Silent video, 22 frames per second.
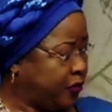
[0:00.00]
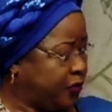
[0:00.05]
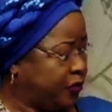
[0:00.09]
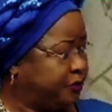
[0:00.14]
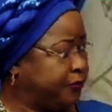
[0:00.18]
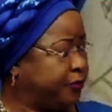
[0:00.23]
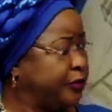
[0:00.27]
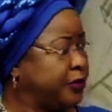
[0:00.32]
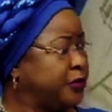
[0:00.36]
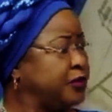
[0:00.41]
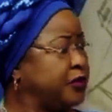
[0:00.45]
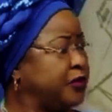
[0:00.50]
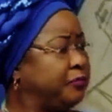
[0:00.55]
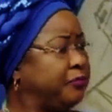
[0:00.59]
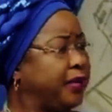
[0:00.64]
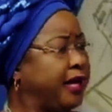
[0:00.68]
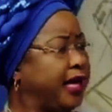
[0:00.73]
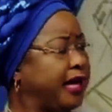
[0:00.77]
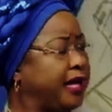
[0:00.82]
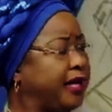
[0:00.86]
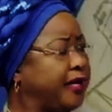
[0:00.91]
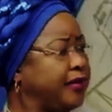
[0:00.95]
You put your
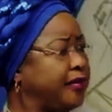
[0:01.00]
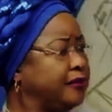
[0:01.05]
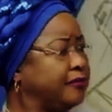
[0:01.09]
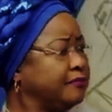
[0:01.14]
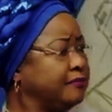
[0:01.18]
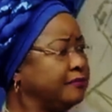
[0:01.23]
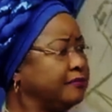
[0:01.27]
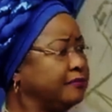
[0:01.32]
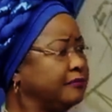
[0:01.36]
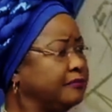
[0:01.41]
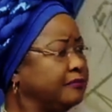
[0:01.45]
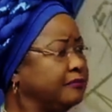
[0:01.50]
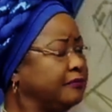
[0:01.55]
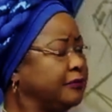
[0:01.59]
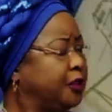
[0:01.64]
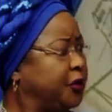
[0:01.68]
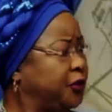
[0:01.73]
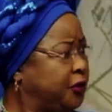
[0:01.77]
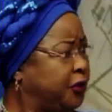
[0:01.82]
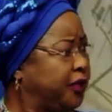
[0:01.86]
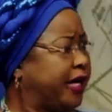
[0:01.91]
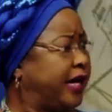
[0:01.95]
peg,
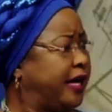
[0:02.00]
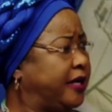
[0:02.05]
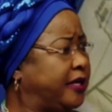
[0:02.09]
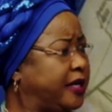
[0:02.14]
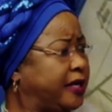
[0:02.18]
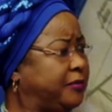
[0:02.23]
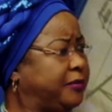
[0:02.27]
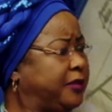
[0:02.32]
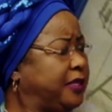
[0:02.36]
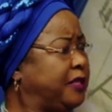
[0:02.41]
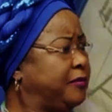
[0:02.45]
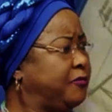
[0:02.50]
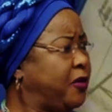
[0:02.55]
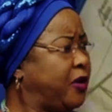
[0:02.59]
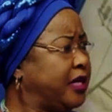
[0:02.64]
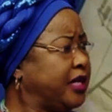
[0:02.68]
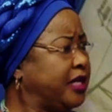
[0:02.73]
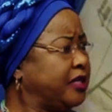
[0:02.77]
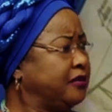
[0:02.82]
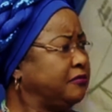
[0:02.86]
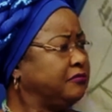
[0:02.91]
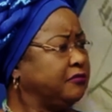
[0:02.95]
you get up in the
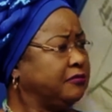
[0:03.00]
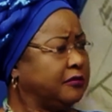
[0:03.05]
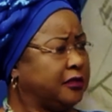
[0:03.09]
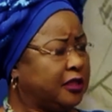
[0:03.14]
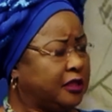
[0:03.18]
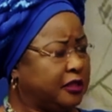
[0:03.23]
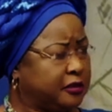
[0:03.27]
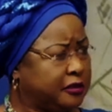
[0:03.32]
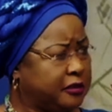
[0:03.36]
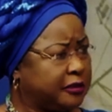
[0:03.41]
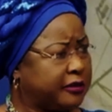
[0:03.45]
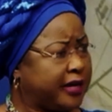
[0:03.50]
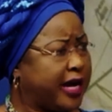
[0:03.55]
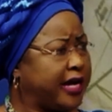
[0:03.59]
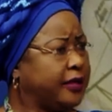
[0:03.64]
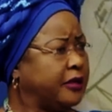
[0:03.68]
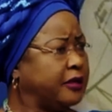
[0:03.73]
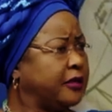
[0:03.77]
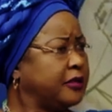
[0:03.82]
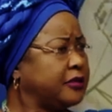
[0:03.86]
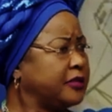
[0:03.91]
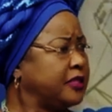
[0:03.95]
morning, you
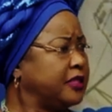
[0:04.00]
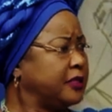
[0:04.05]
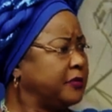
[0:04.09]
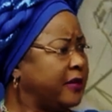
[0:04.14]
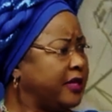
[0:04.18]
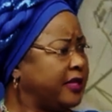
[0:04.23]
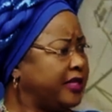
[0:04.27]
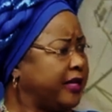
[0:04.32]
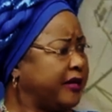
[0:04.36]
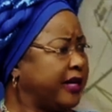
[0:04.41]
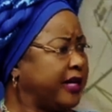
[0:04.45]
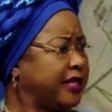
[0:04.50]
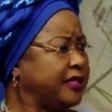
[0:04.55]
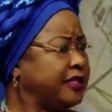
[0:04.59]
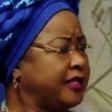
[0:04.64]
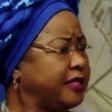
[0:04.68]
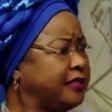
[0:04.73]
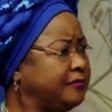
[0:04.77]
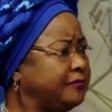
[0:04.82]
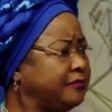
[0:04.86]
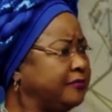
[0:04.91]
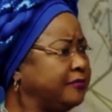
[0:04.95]
ride a horse in one
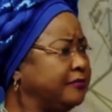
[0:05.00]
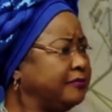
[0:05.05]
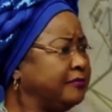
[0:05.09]
direction